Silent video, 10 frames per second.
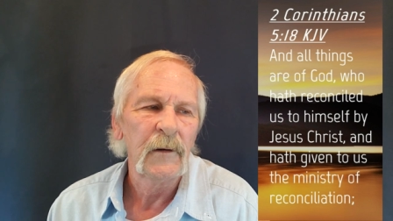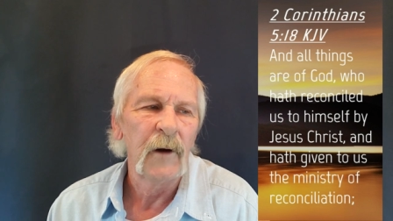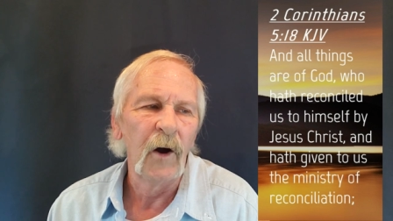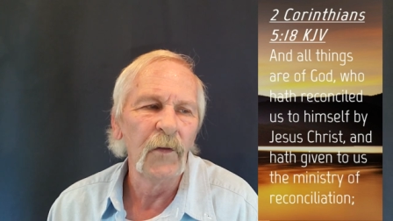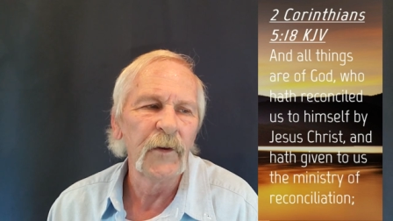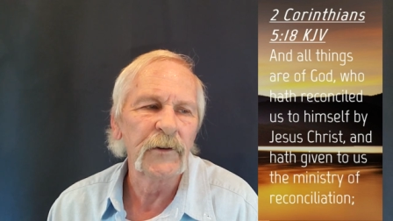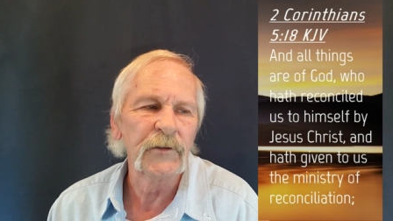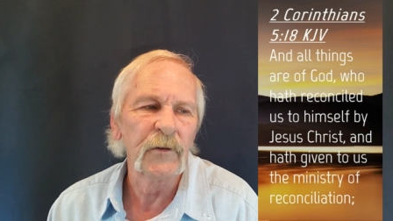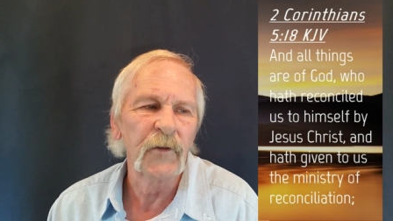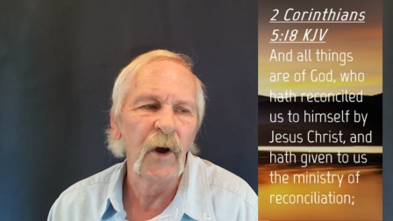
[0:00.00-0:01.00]
All
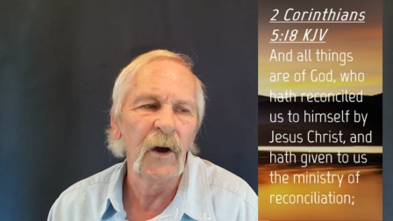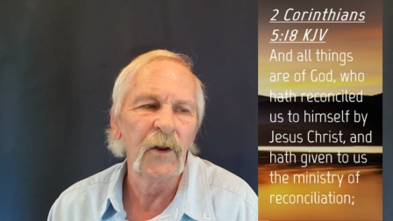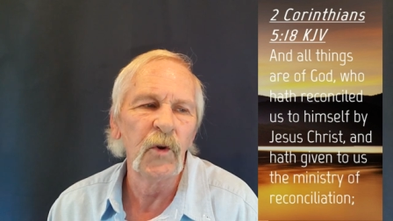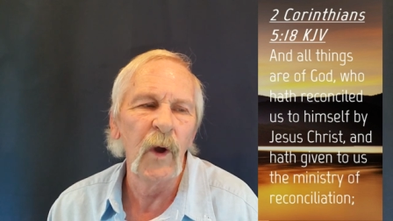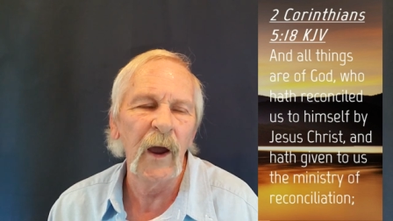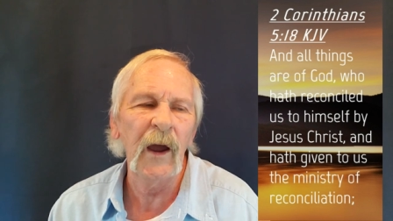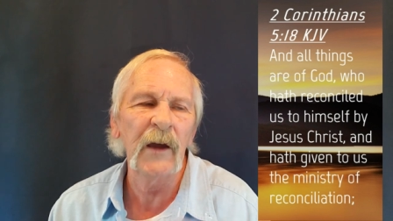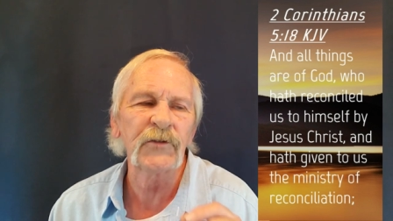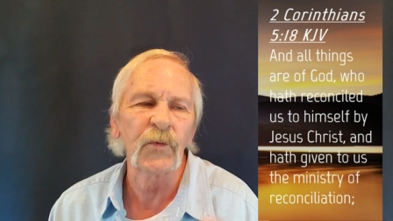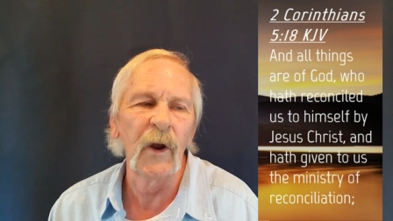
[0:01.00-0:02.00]
things are of God, who
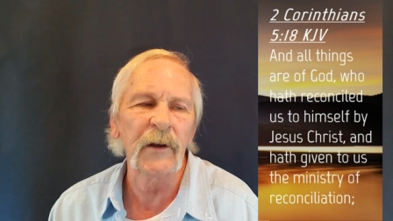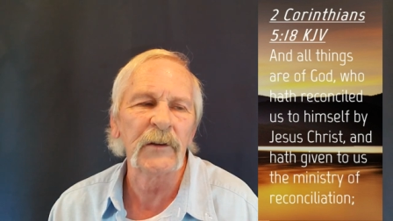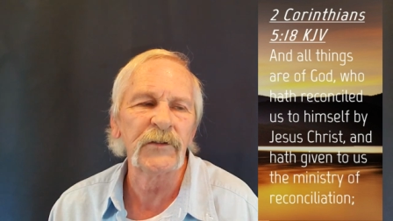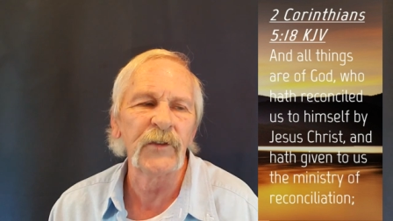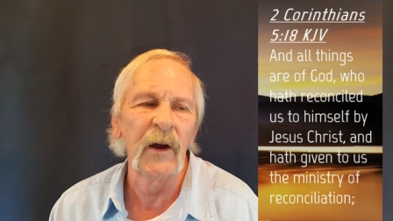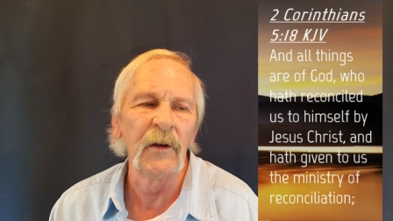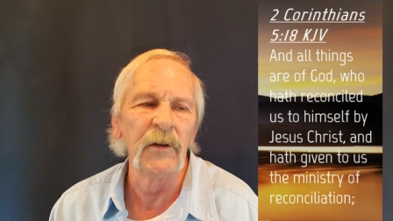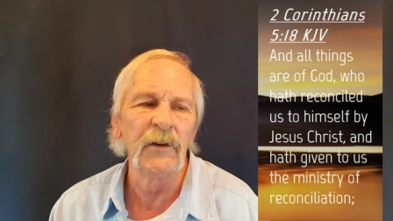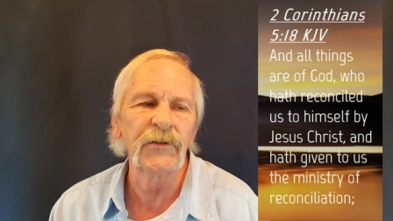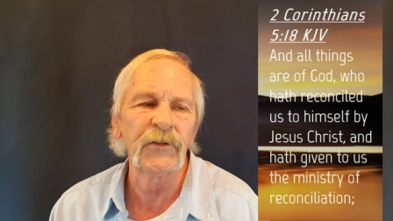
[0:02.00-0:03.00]
has reconciled
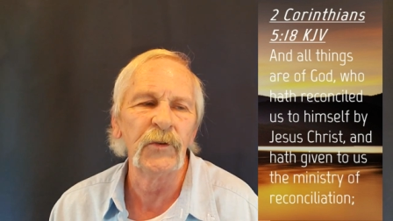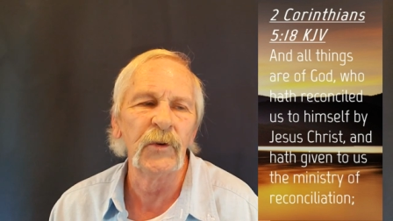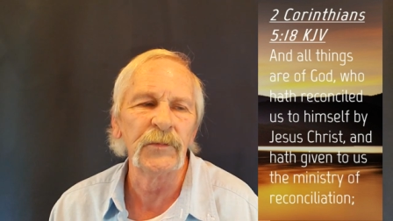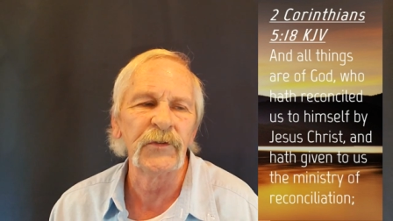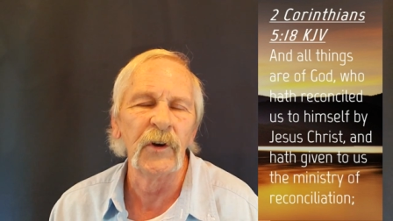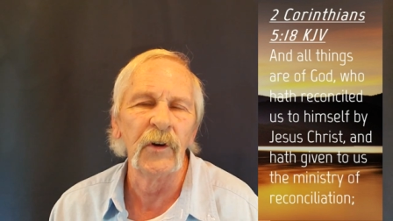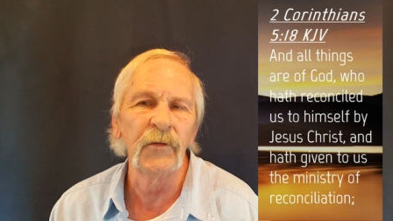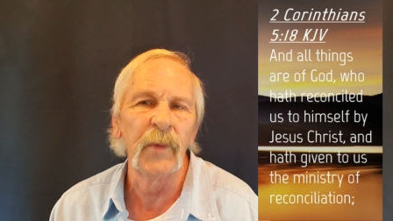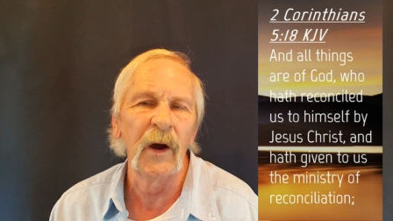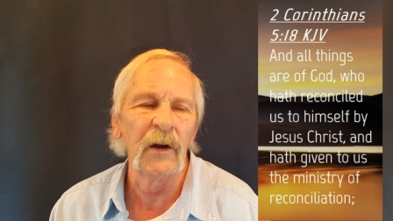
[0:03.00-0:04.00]
us to Himself
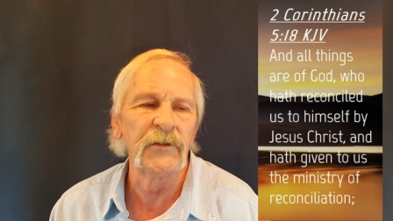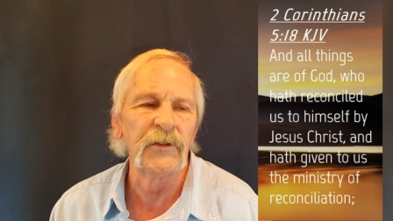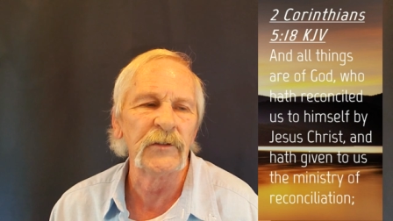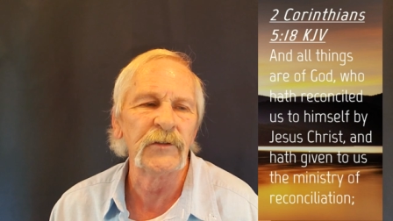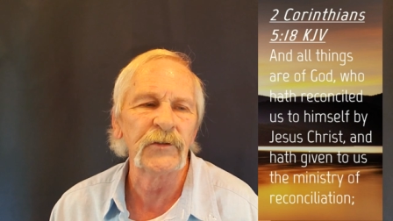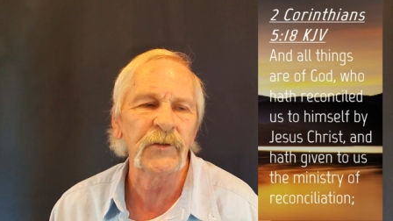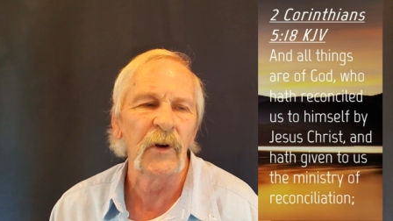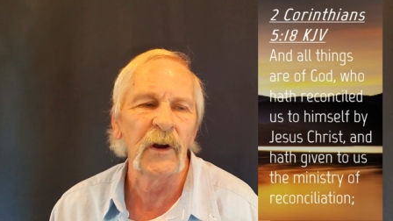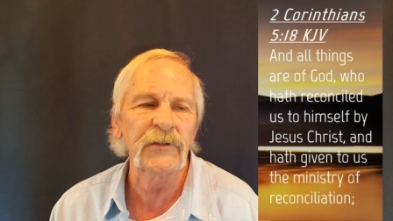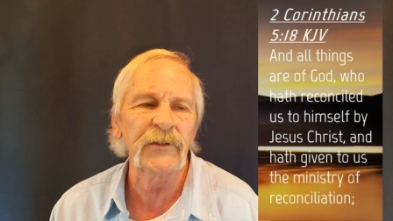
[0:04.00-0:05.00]
by Jesus
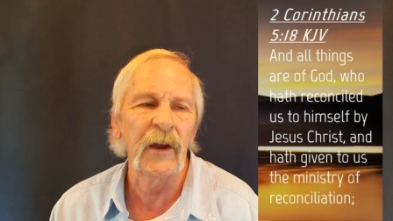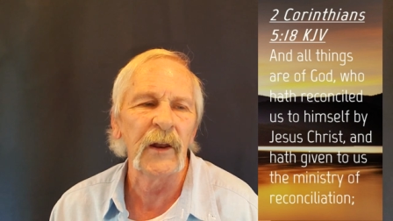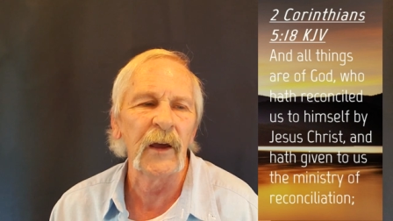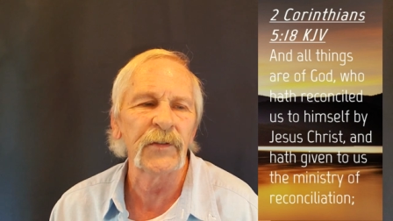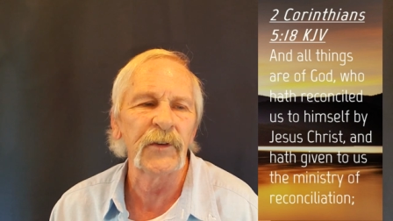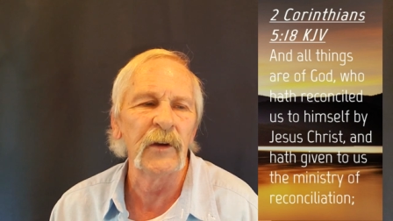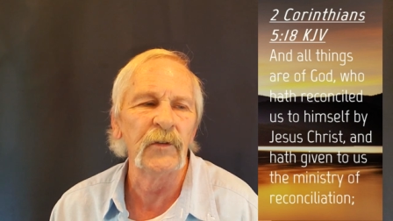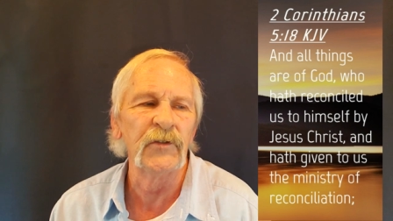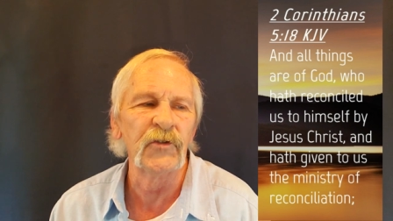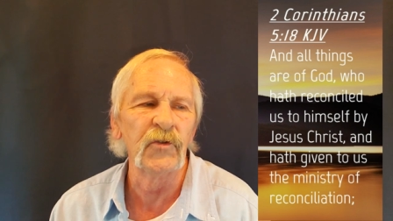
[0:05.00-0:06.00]
Christ, and hath
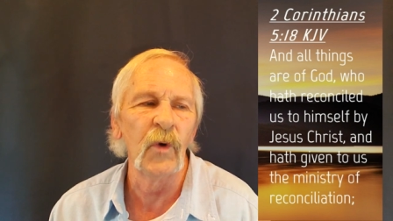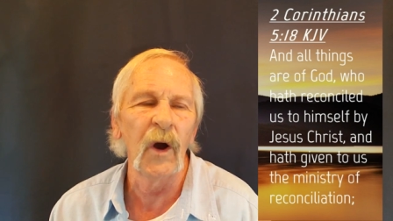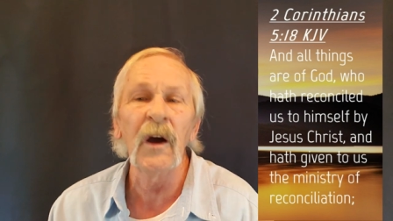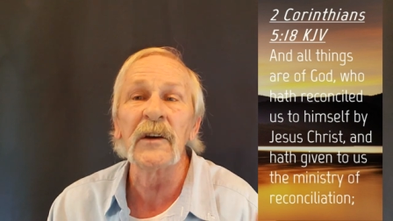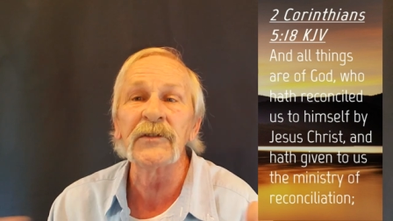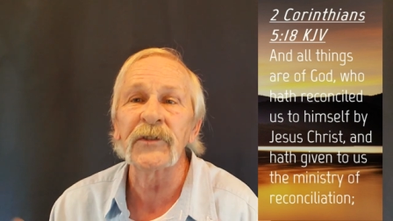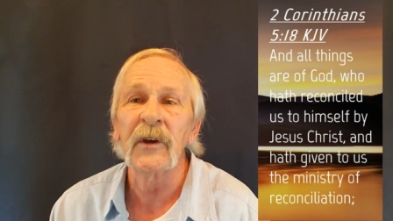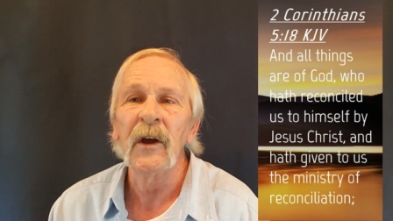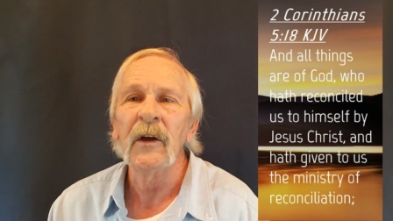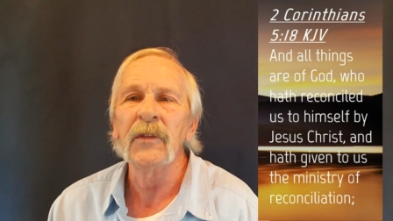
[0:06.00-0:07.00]
given to us
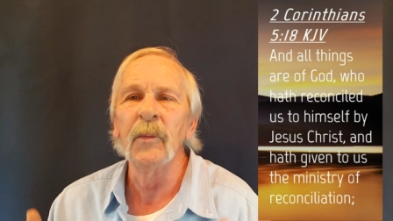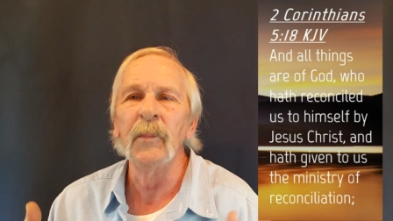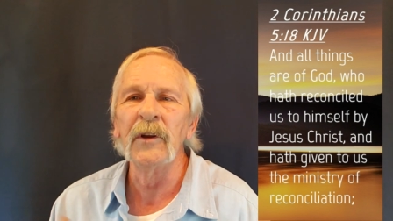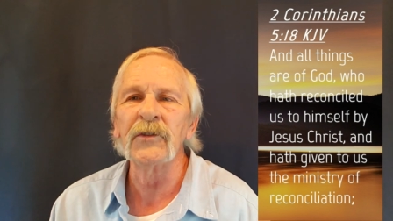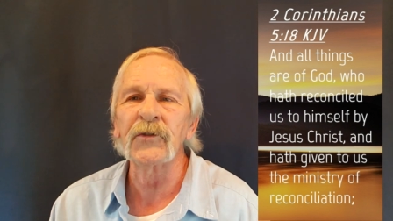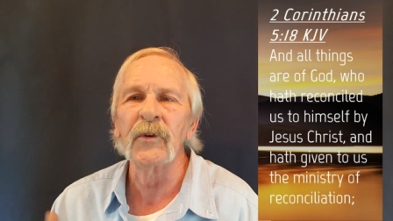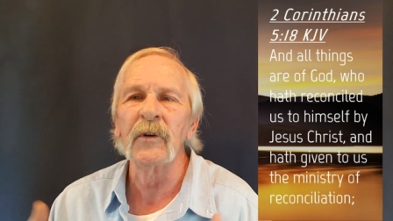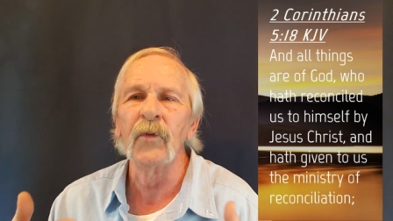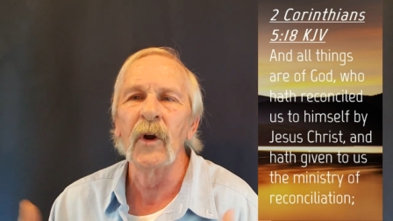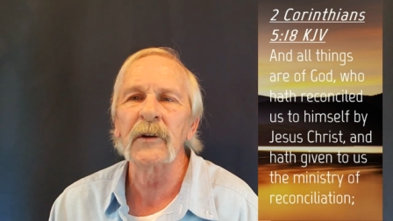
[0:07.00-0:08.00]
the ministry
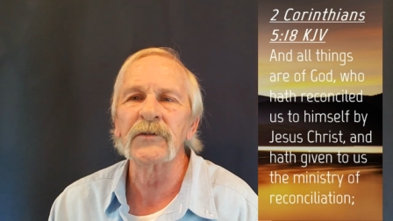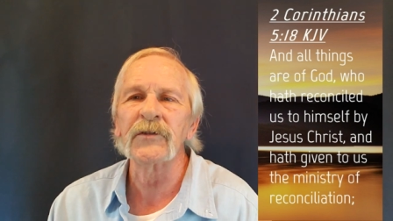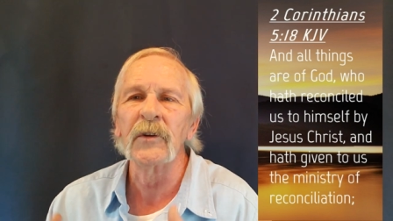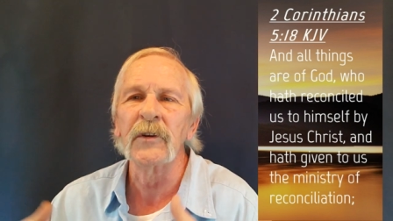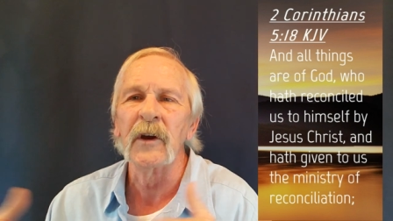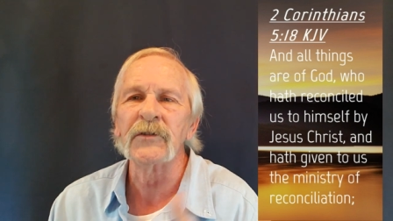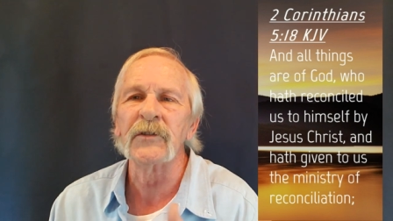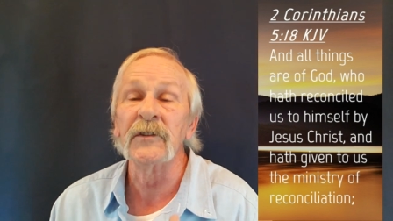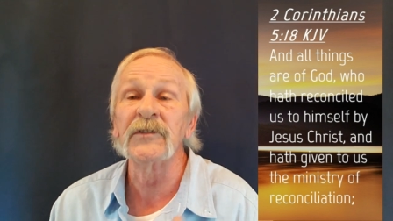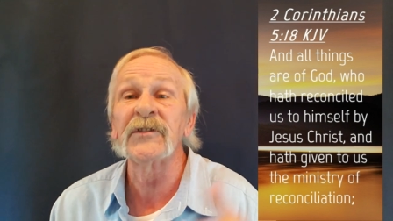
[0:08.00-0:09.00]
of
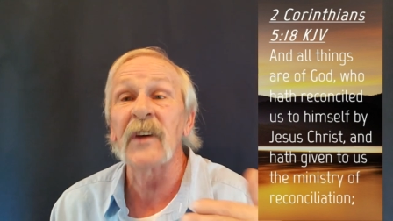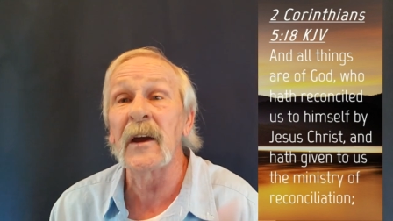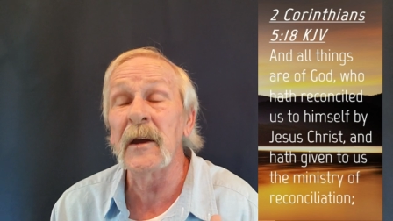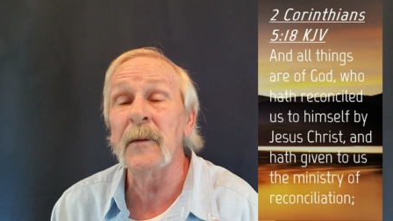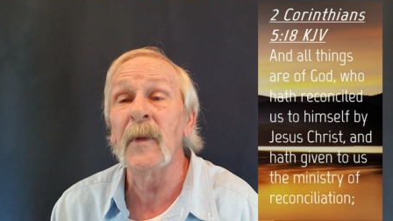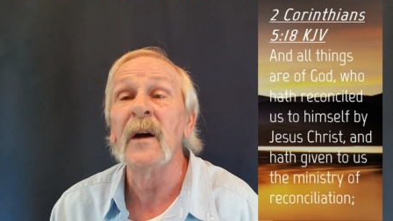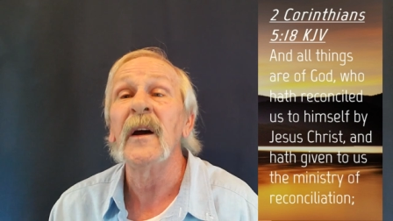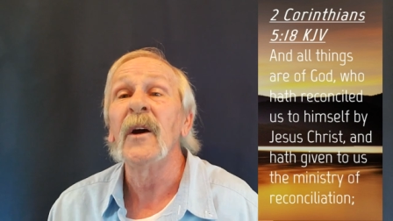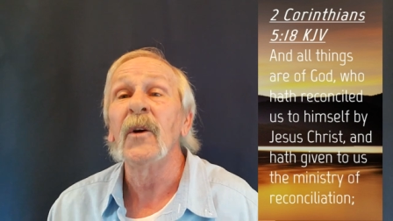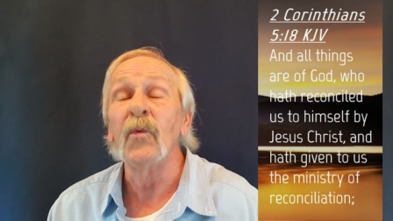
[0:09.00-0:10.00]
reconciliation. The same
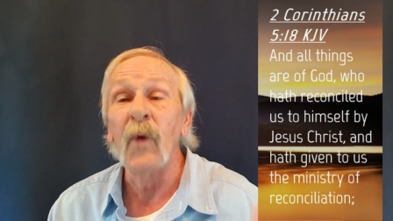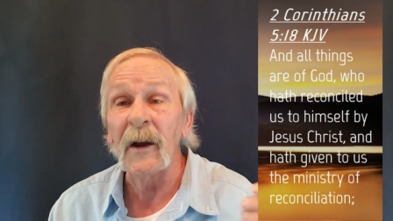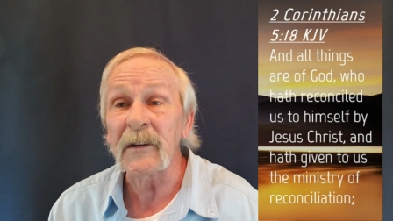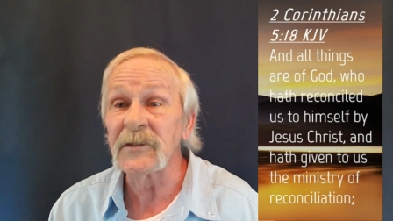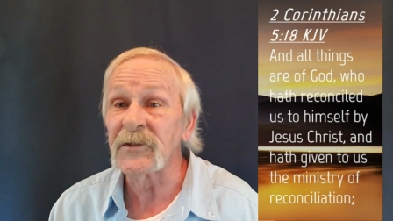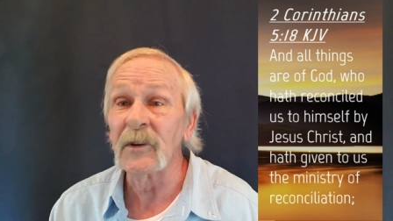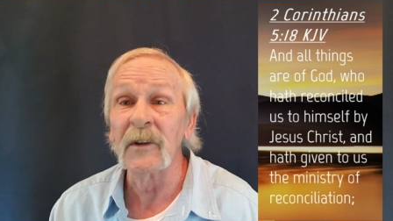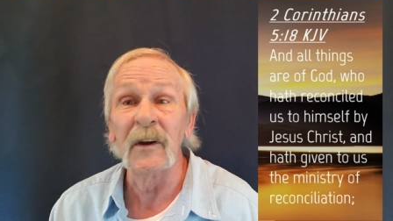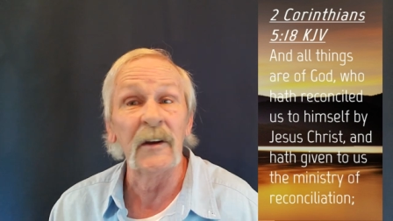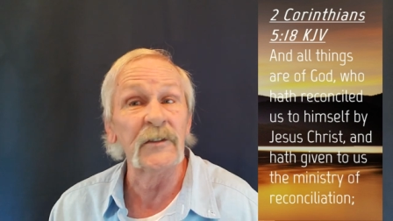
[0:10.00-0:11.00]

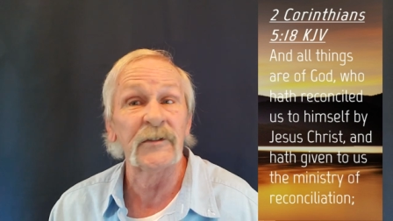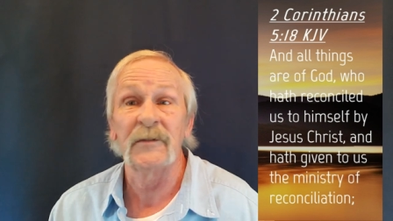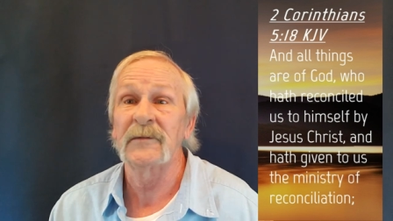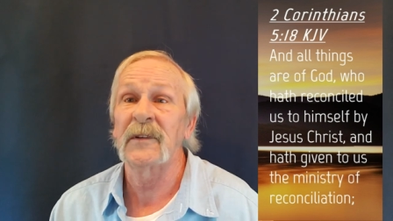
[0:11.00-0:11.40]
reconciliation